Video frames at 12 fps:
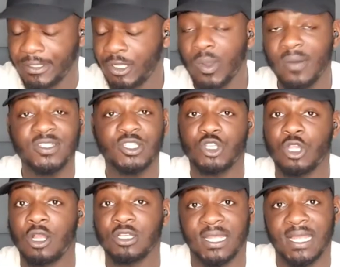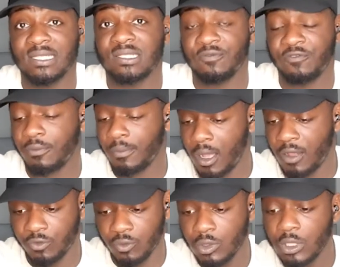Whoever's in charge of casting for
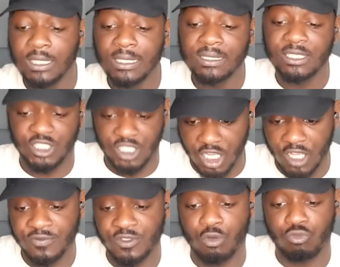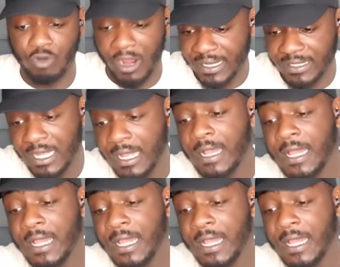Marvel deserves a raise.